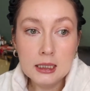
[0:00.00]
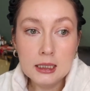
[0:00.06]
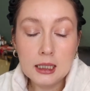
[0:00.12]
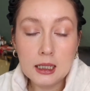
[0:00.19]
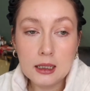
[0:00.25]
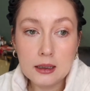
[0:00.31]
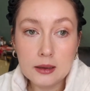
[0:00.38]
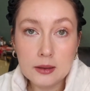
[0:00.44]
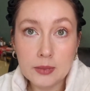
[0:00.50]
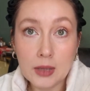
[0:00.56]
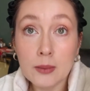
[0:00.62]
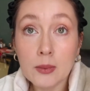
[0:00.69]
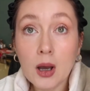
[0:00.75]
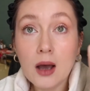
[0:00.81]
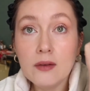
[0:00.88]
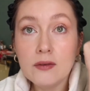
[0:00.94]

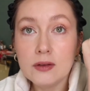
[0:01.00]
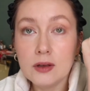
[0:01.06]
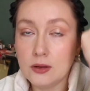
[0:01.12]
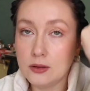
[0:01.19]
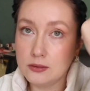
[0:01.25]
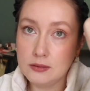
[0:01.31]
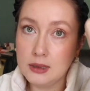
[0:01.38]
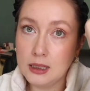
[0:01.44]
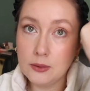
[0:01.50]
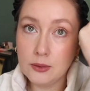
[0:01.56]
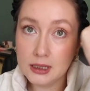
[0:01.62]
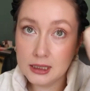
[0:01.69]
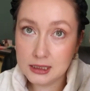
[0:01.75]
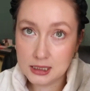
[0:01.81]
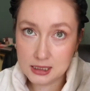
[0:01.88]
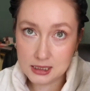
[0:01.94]
I
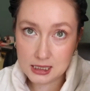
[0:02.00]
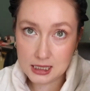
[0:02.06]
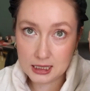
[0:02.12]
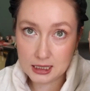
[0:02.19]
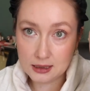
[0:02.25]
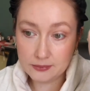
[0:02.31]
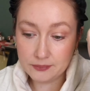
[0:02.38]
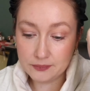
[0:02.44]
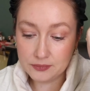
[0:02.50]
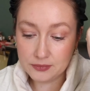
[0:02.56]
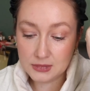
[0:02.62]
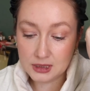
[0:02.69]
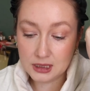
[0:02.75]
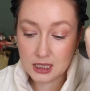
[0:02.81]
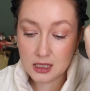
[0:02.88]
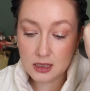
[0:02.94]
wanted to say,
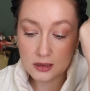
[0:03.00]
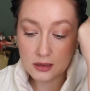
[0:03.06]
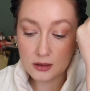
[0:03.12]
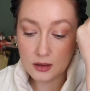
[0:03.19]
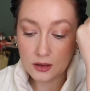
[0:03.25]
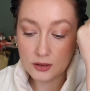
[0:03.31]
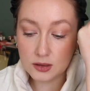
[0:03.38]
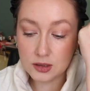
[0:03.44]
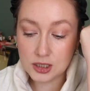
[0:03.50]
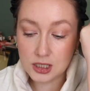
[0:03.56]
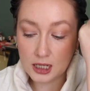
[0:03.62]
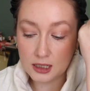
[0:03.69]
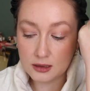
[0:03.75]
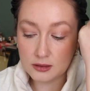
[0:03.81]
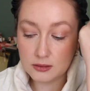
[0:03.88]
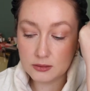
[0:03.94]
these are all
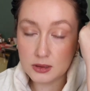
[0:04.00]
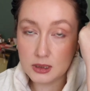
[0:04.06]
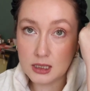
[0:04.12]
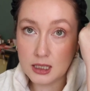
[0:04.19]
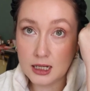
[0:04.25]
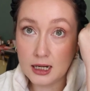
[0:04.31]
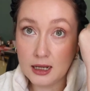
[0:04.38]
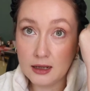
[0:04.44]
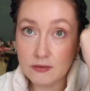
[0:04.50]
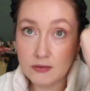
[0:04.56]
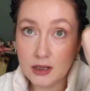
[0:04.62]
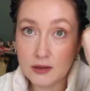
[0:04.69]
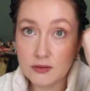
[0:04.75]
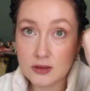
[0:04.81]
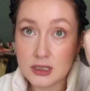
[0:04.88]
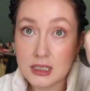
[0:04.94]
shadows that I've
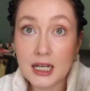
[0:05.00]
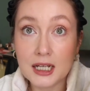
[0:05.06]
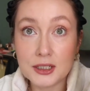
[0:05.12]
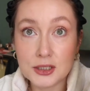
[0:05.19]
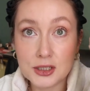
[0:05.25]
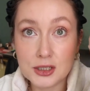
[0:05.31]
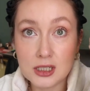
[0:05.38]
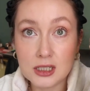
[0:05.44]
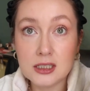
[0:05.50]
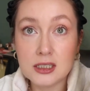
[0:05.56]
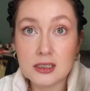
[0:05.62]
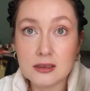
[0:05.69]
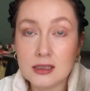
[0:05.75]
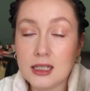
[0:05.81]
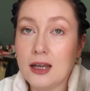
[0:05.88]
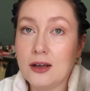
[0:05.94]
never touched
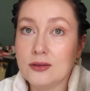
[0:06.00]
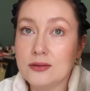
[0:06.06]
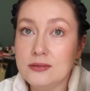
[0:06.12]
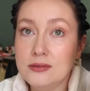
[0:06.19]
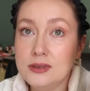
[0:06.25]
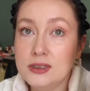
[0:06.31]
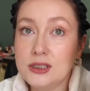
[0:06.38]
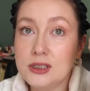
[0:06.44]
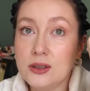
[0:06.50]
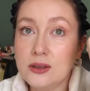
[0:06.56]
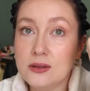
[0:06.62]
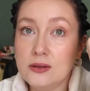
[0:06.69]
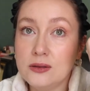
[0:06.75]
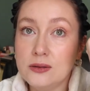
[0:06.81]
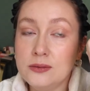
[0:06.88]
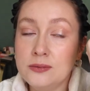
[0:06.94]
until now.
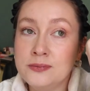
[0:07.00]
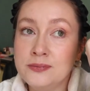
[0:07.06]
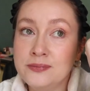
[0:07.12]
So